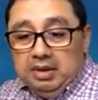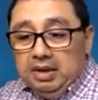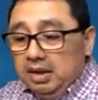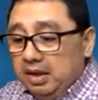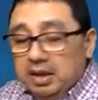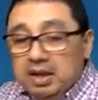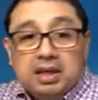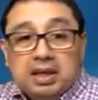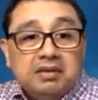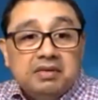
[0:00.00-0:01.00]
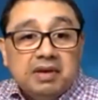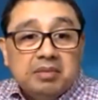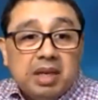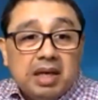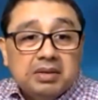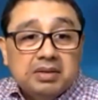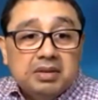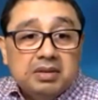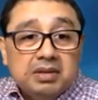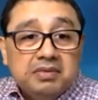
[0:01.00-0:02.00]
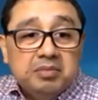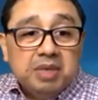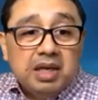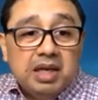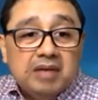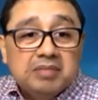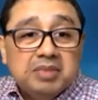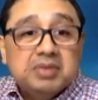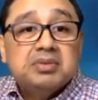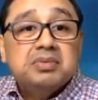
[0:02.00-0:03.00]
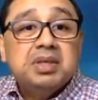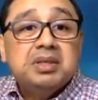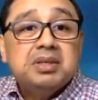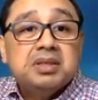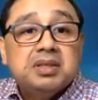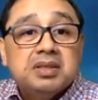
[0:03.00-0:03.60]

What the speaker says: And if you may allow me to switch.